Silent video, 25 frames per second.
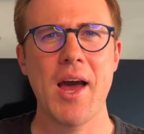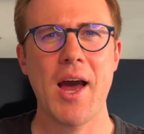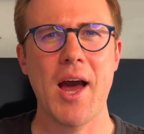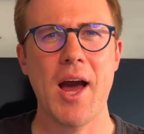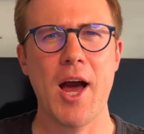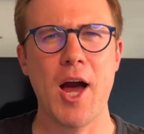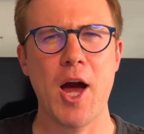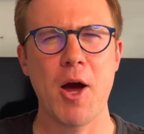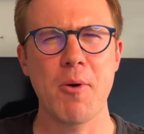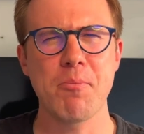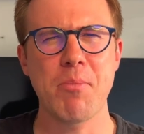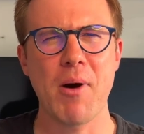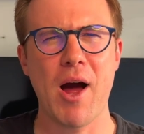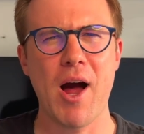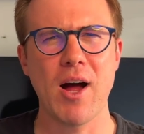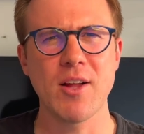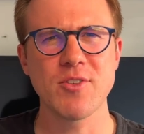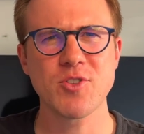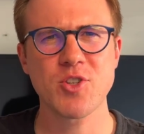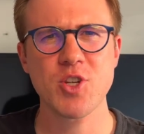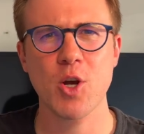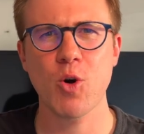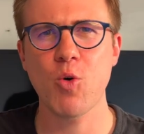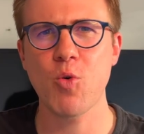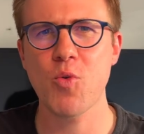But
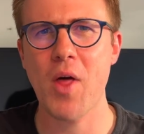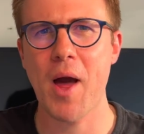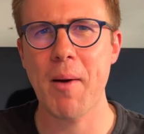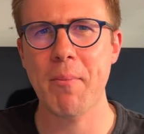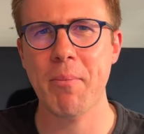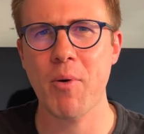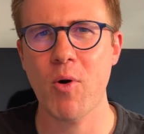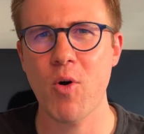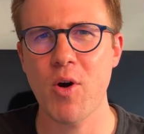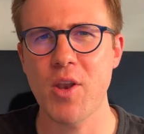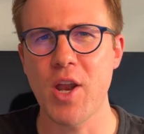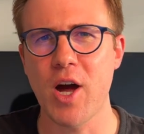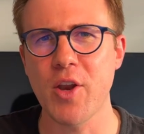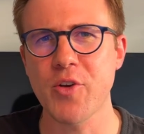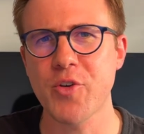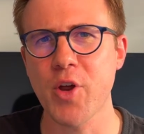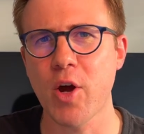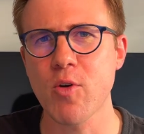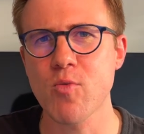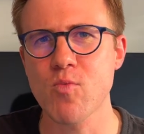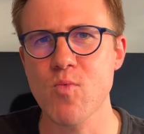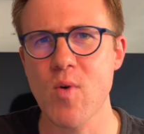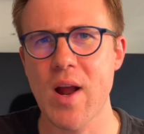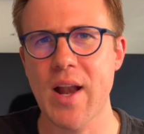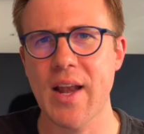until that point, I
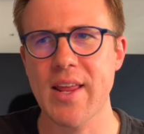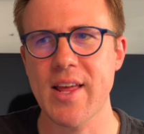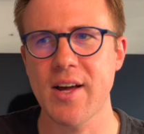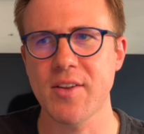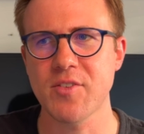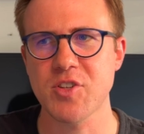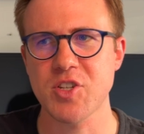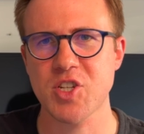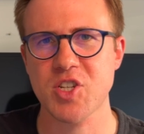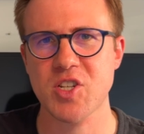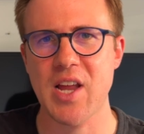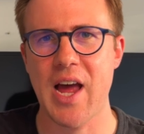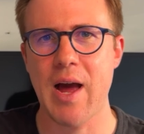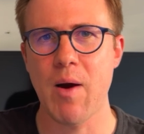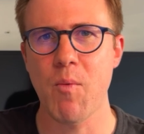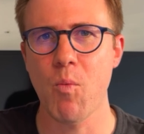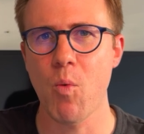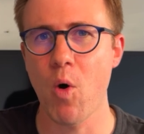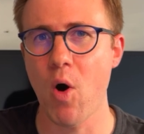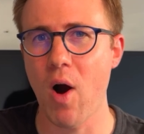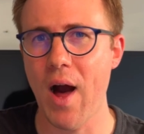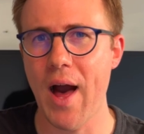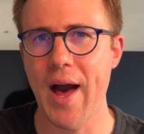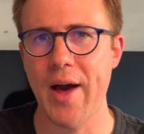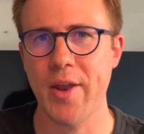don't really understand
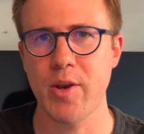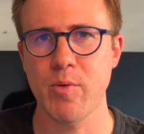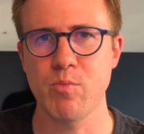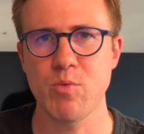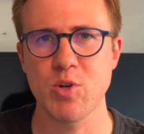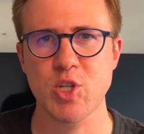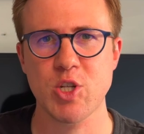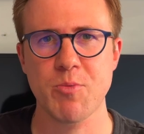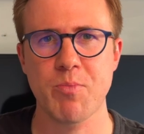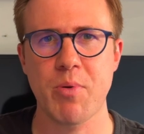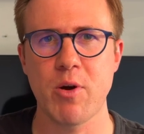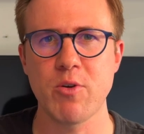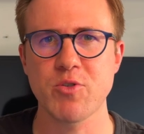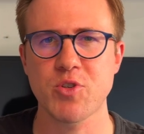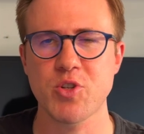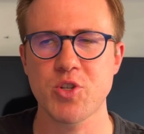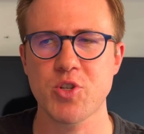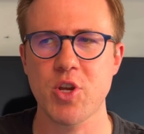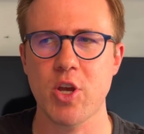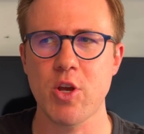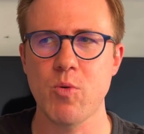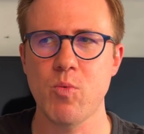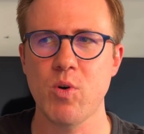what Adam was supposed to do.